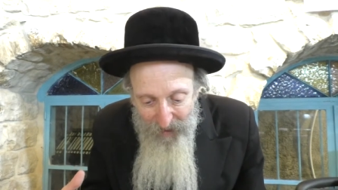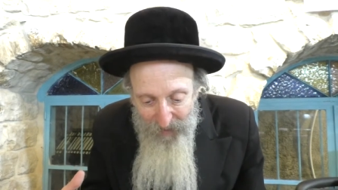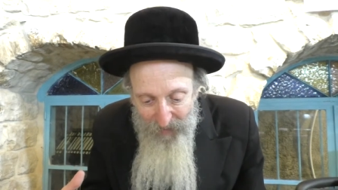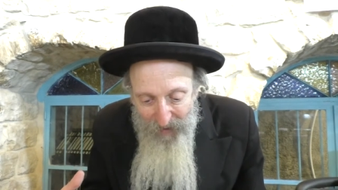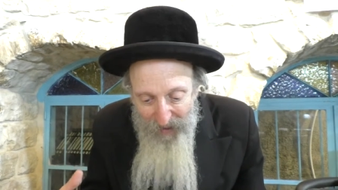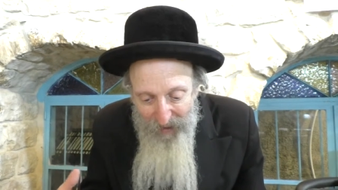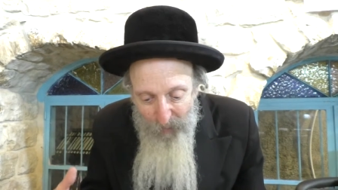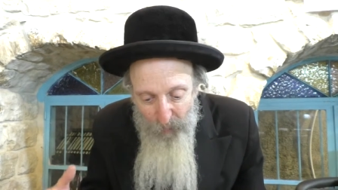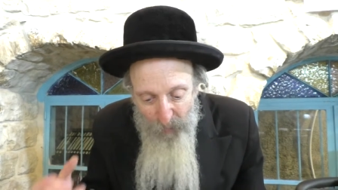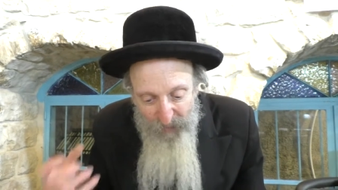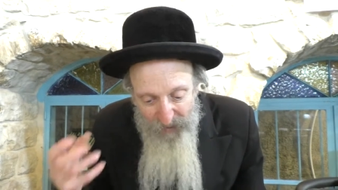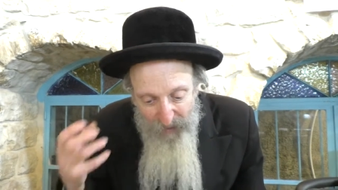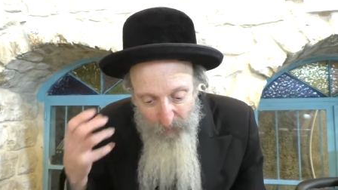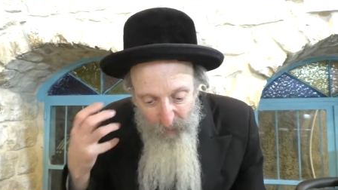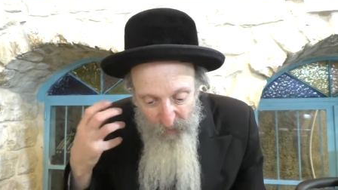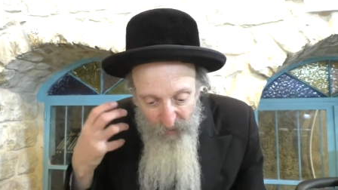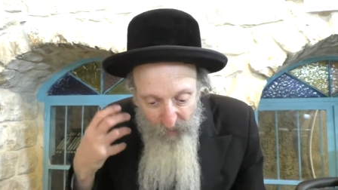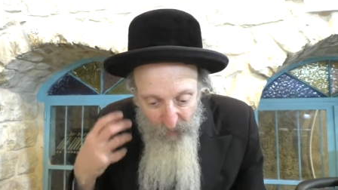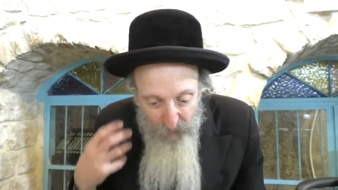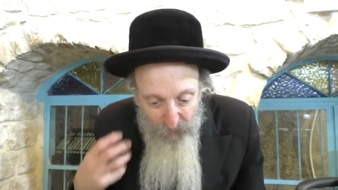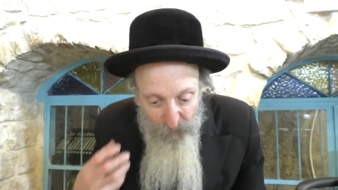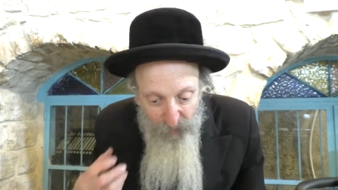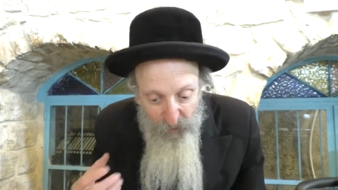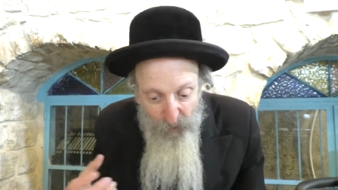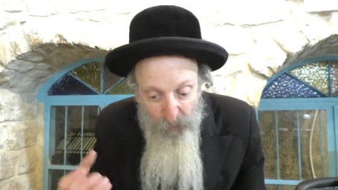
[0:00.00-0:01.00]
that it was able
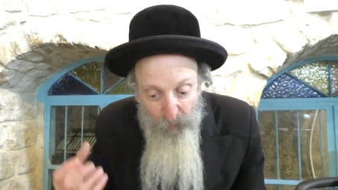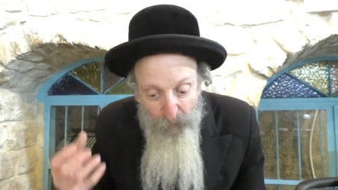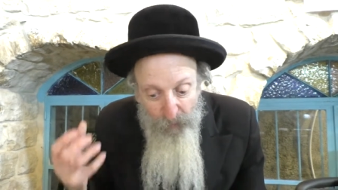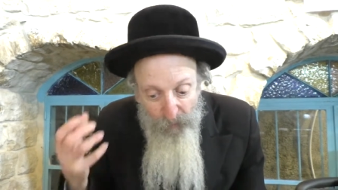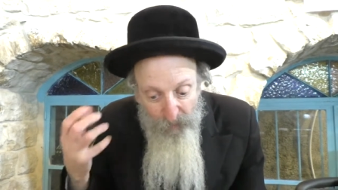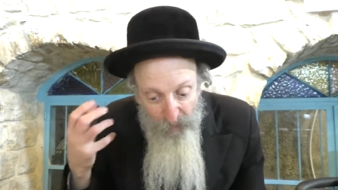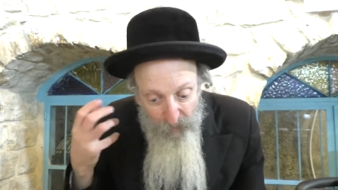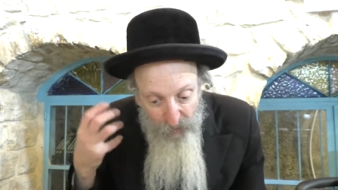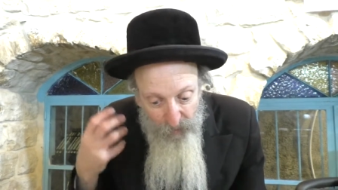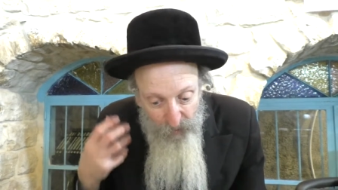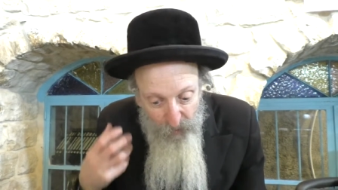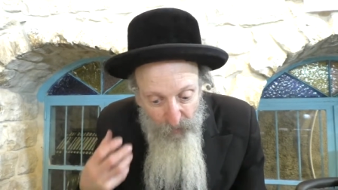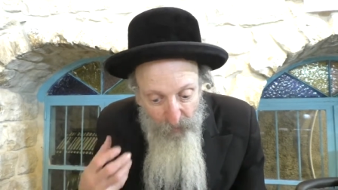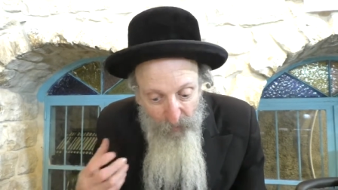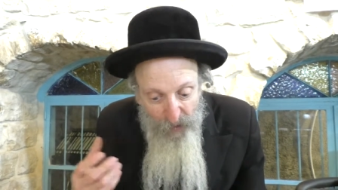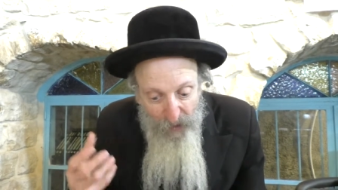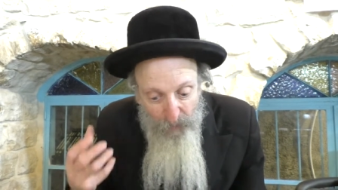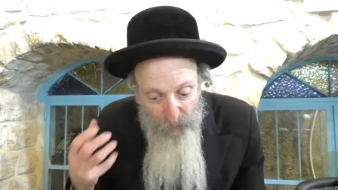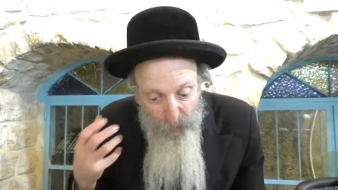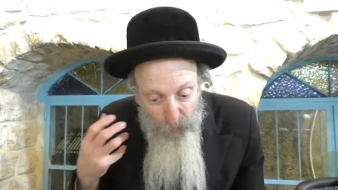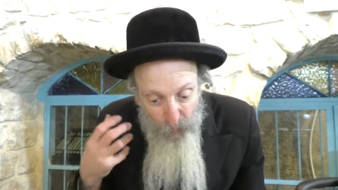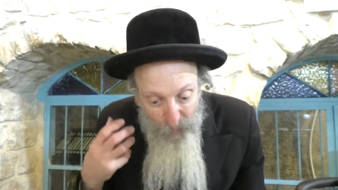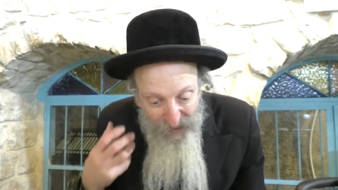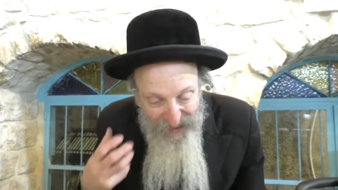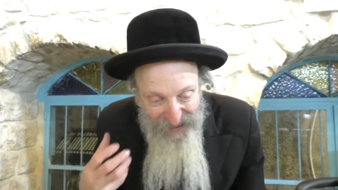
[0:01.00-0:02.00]
to to to be
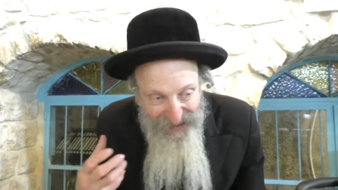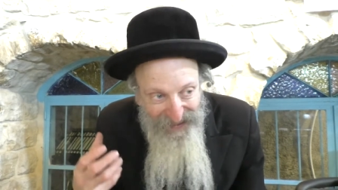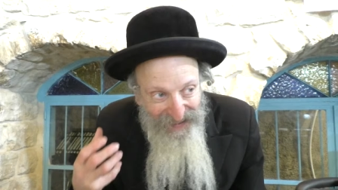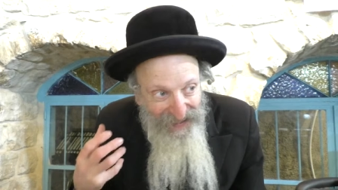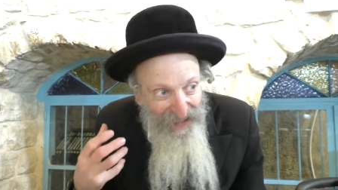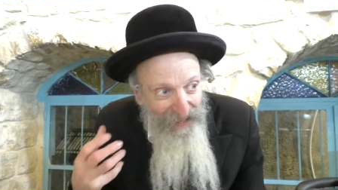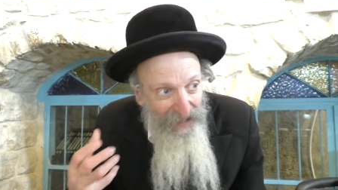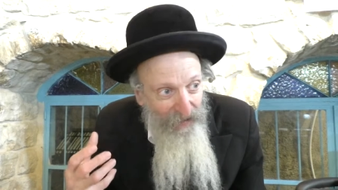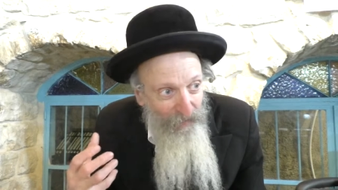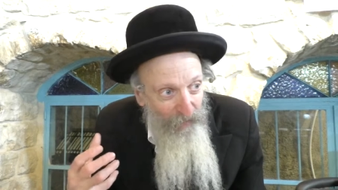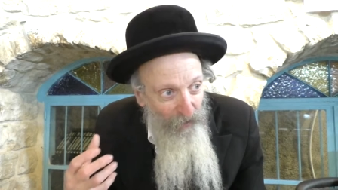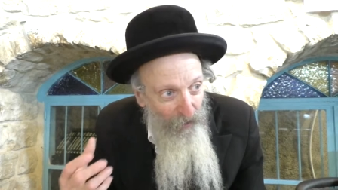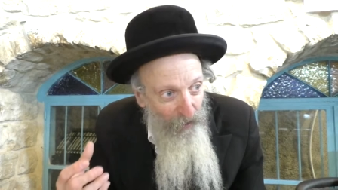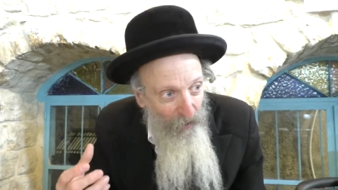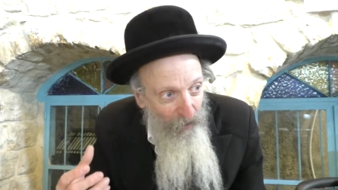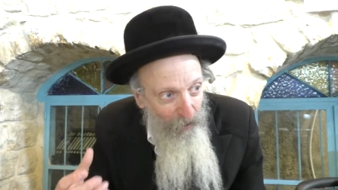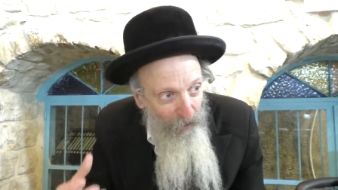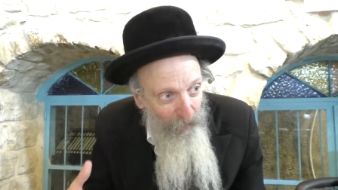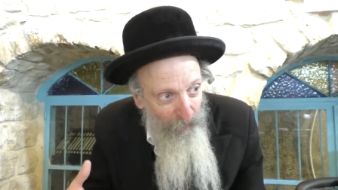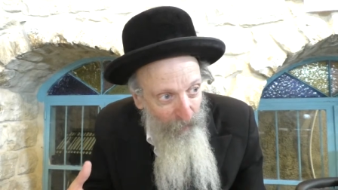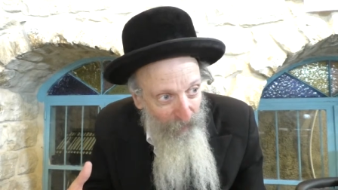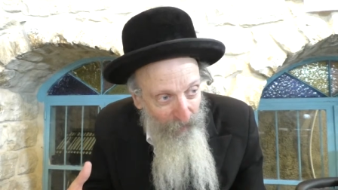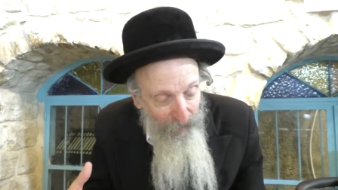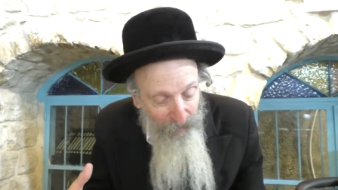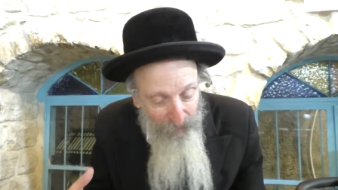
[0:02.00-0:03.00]
able to receive the
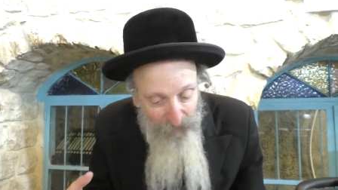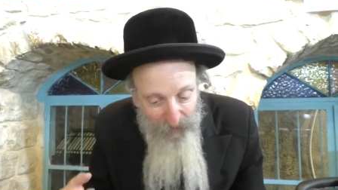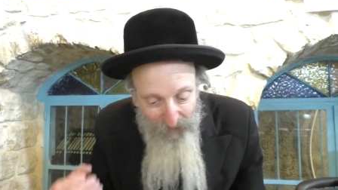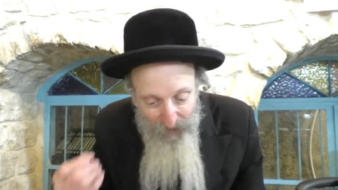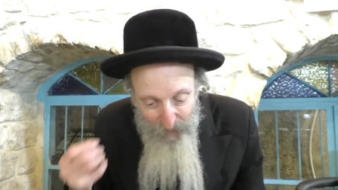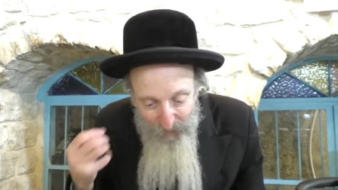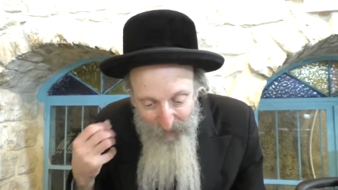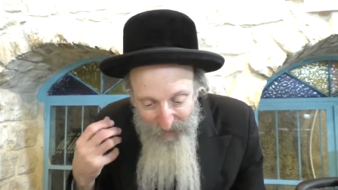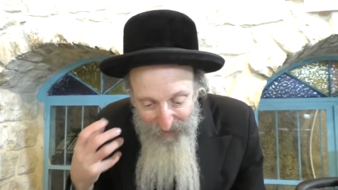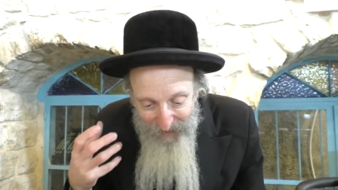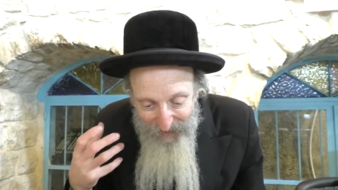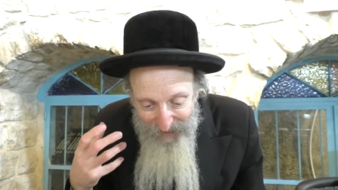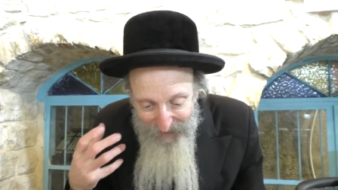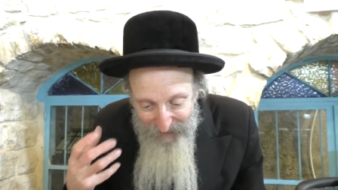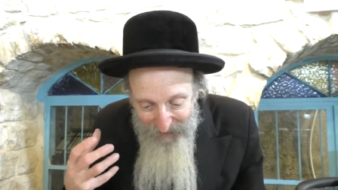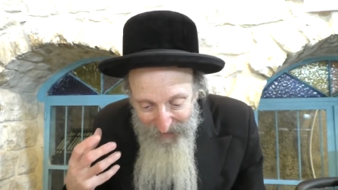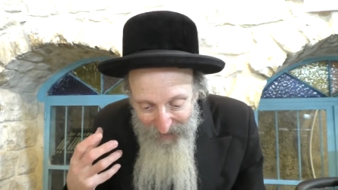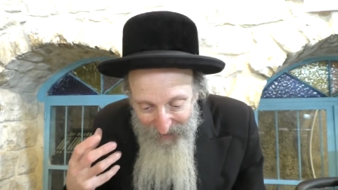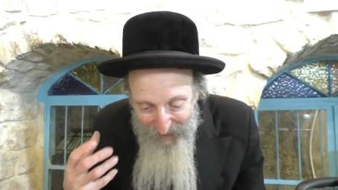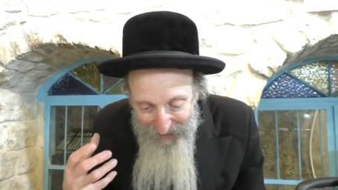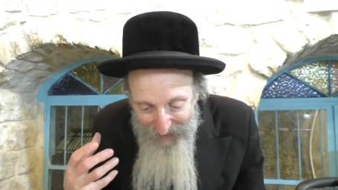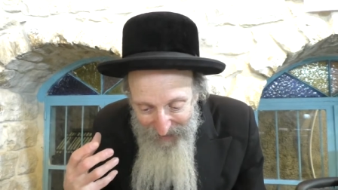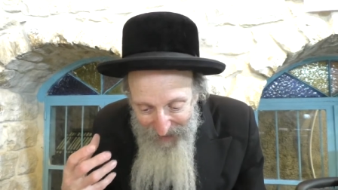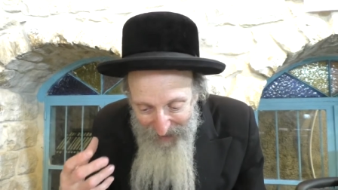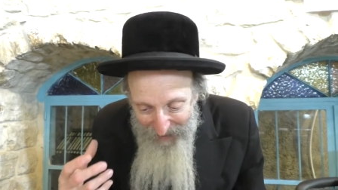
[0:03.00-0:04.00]
chacham was able to,
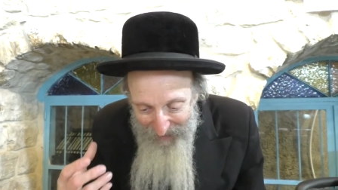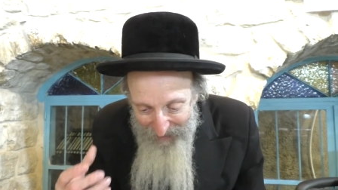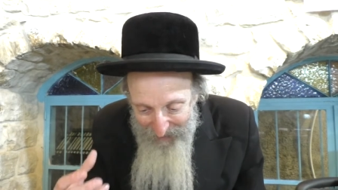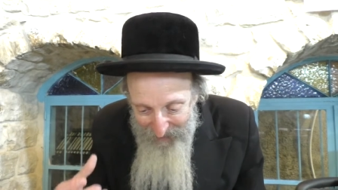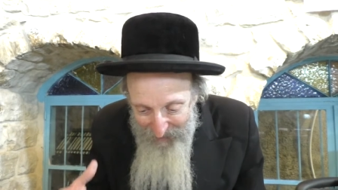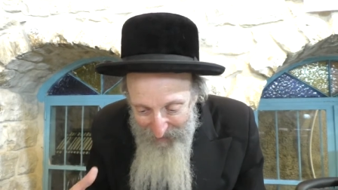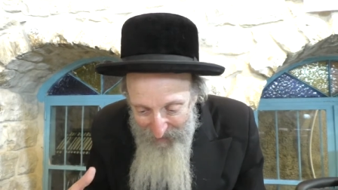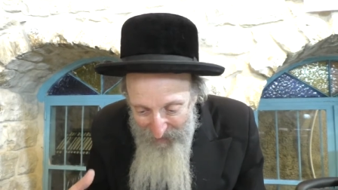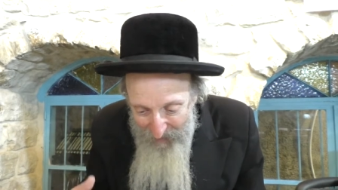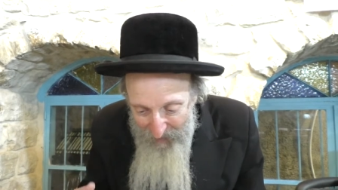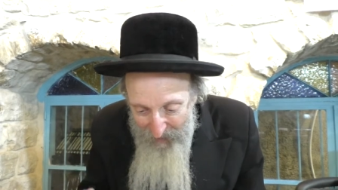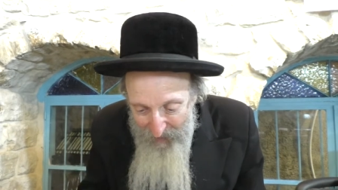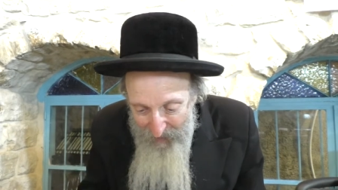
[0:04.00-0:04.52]
to get it.